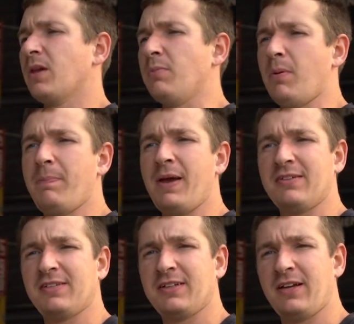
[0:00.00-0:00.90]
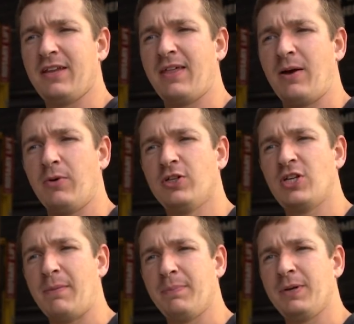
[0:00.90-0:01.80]
But basically that were a
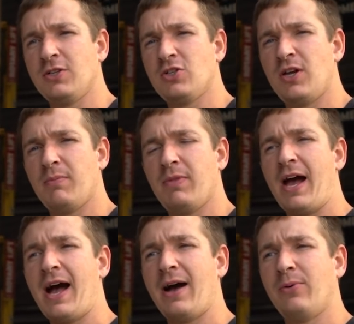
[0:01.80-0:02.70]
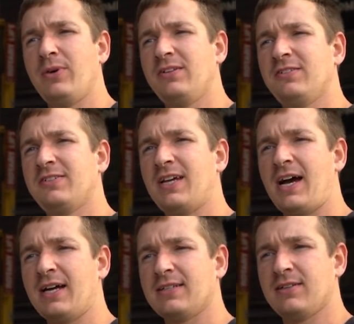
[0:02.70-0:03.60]
championship that Audi
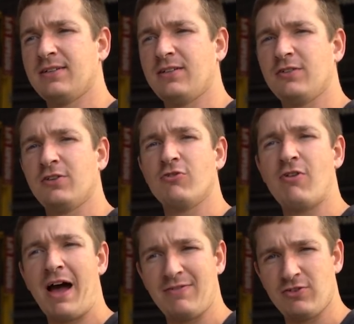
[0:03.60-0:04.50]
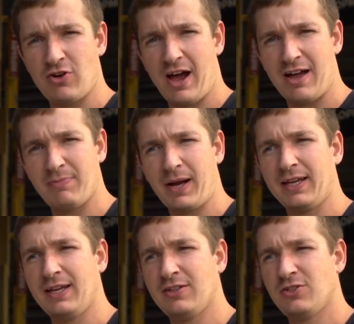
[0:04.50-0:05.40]
started as an arrive and drive
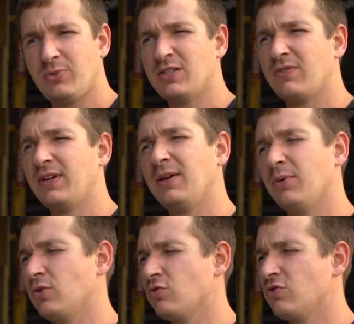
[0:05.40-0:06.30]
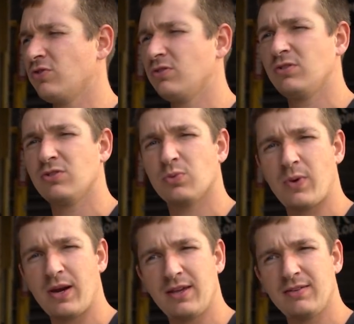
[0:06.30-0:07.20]
package, which I think it were
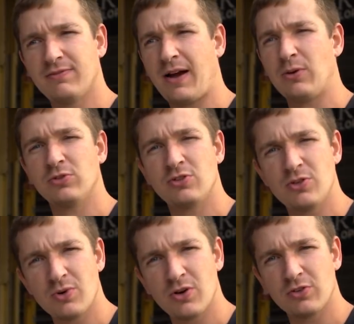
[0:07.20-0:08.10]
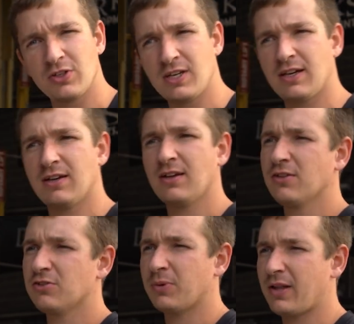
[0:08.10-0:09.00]
120,000 euros a year,
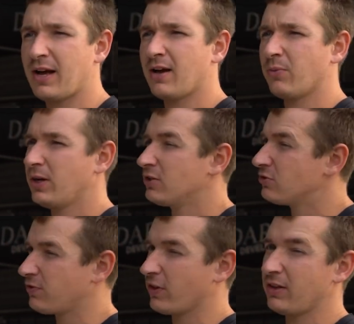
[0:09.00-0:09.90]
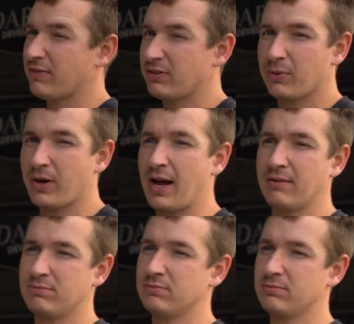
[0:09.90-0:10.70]
something like that, which for the level it were at,